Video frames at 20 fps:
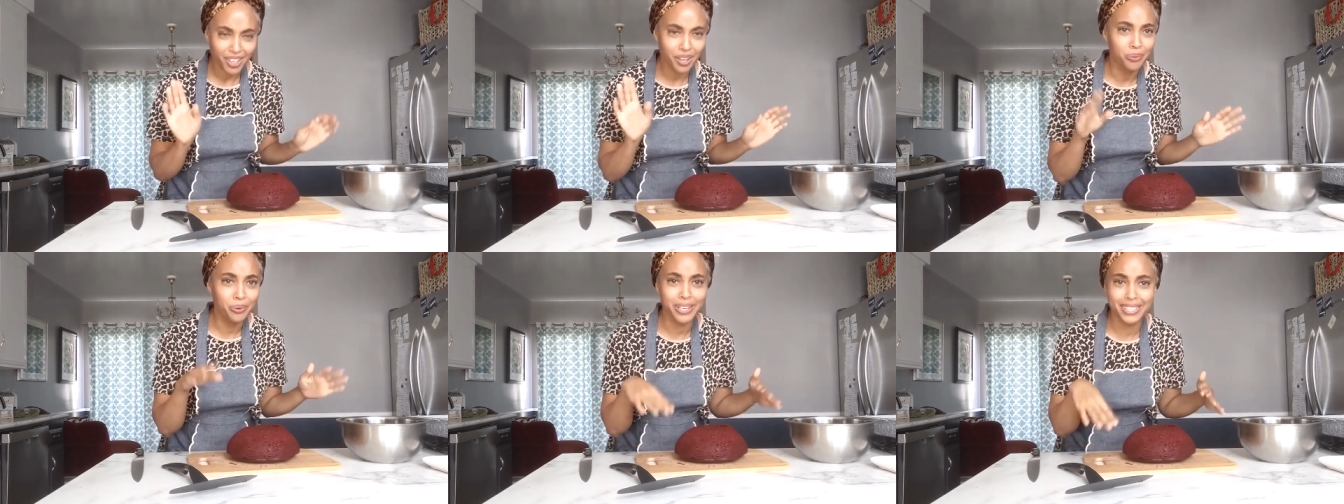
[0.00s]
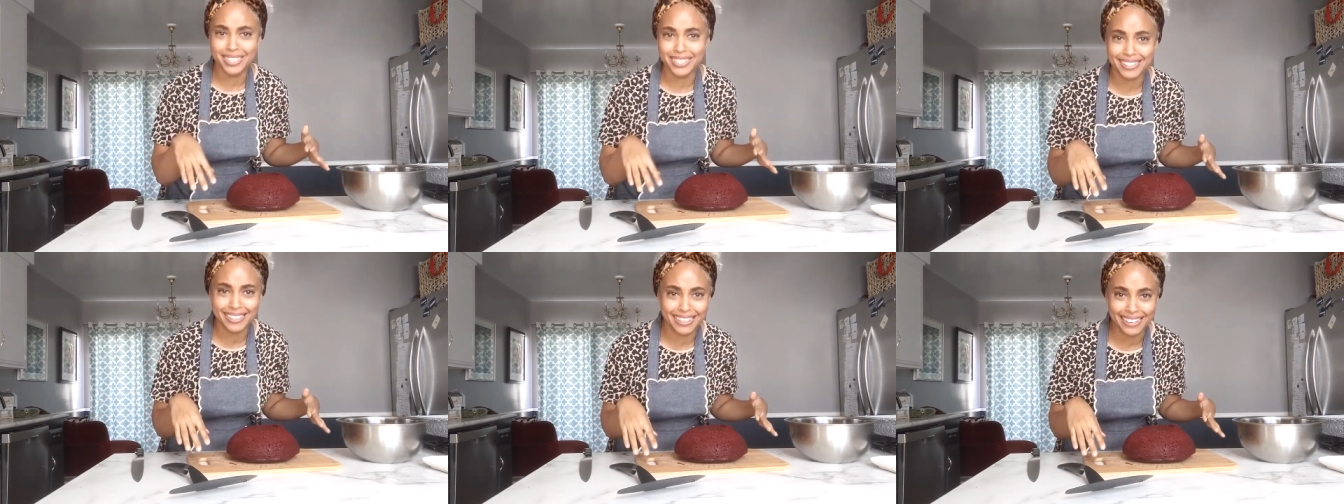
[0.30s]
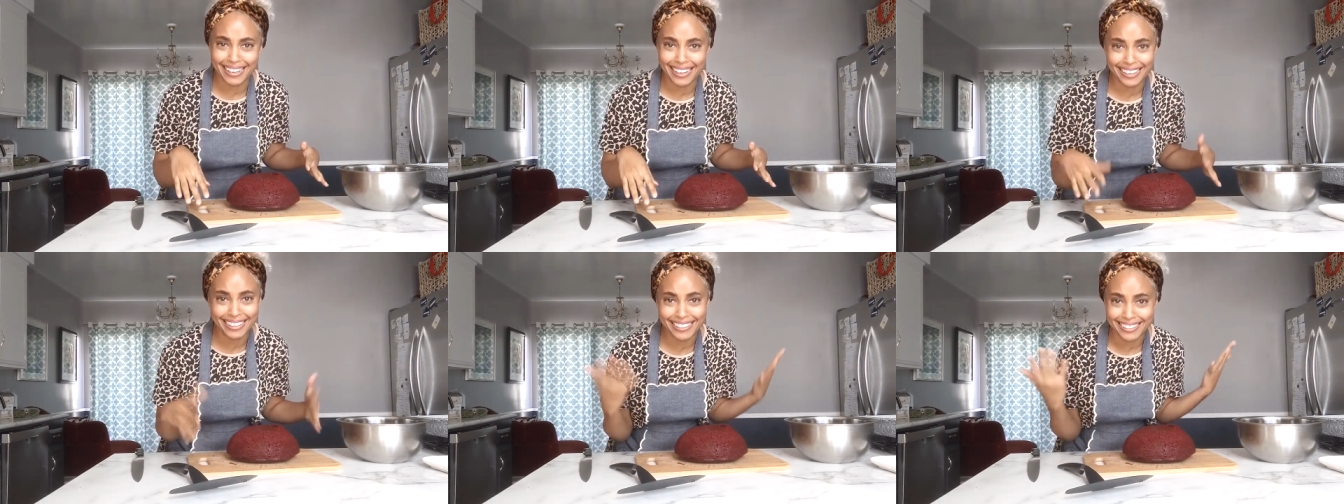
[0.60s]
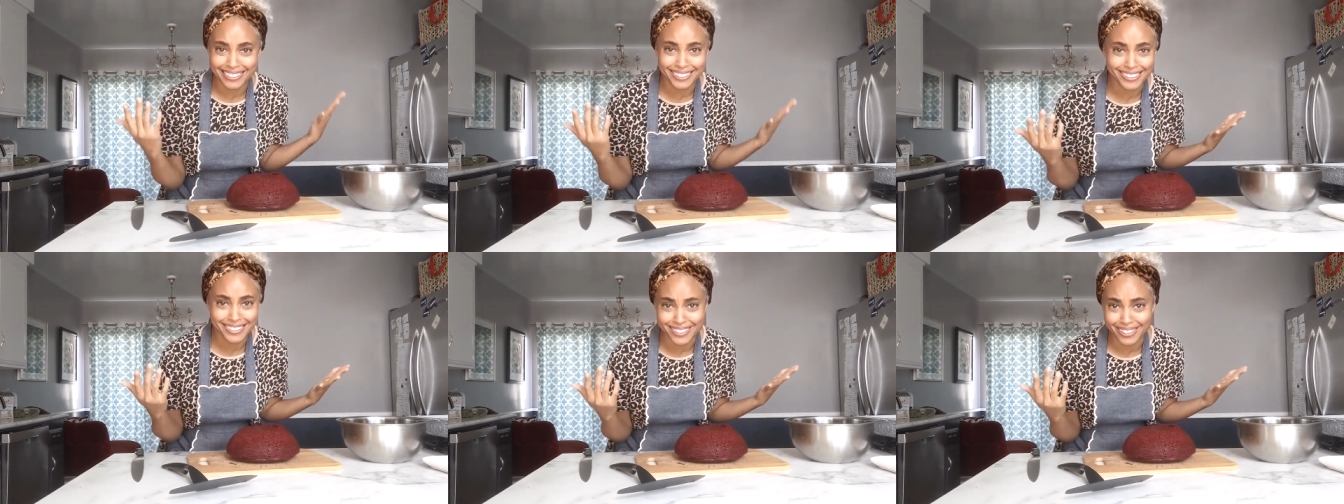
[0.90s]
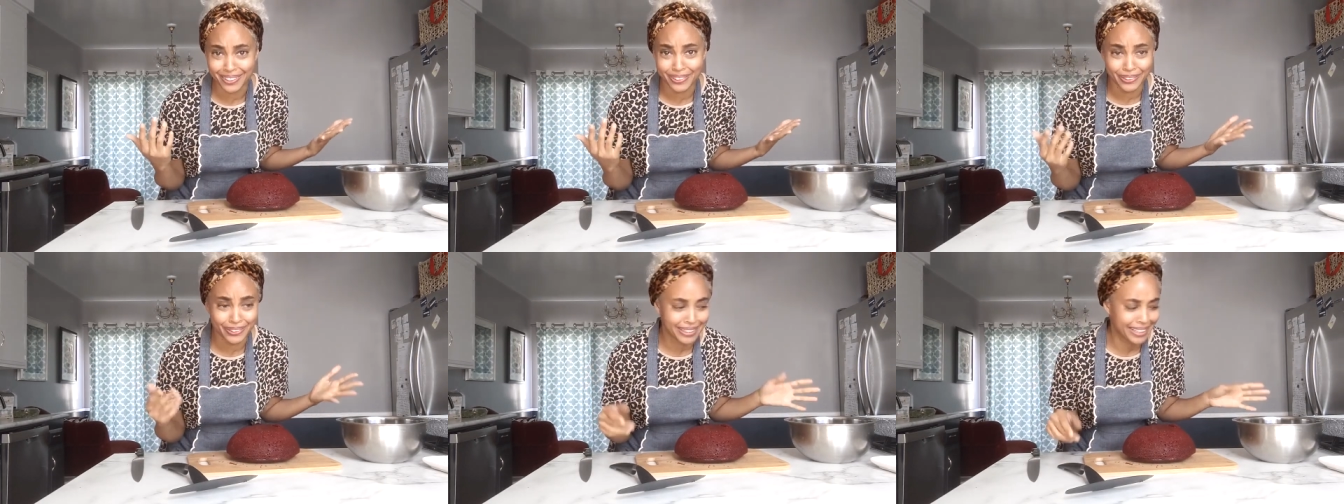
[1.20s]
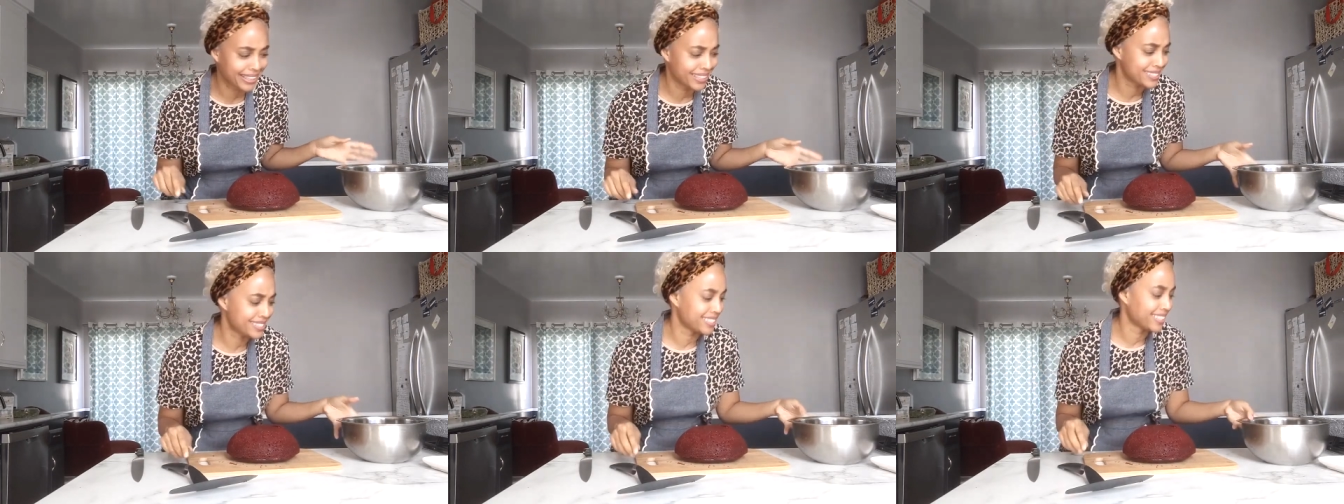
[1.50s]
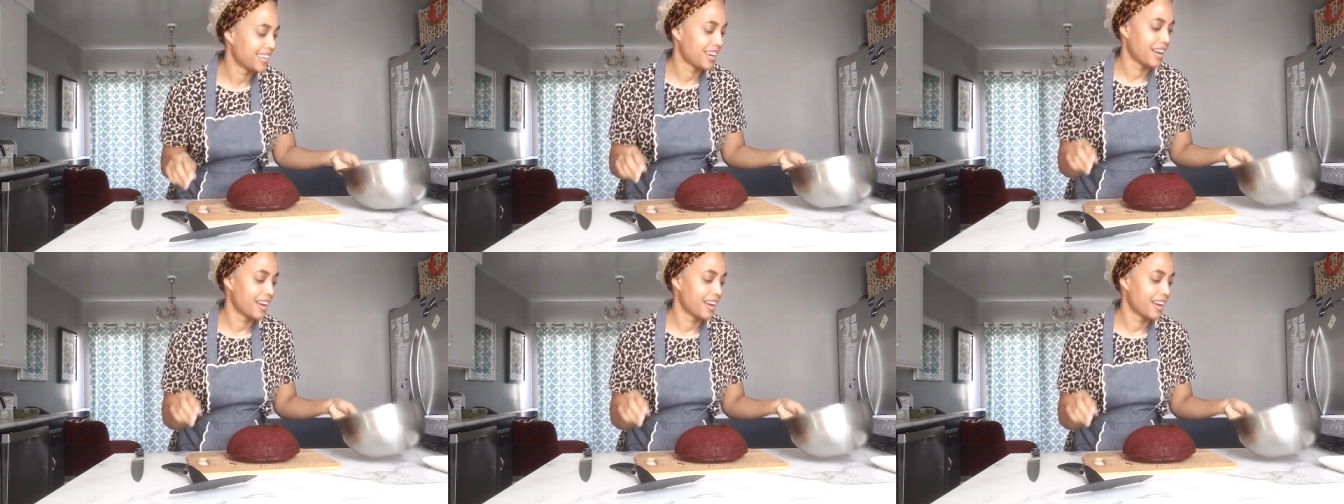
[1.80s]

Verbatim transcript: we're just gonna eat it, so who cares?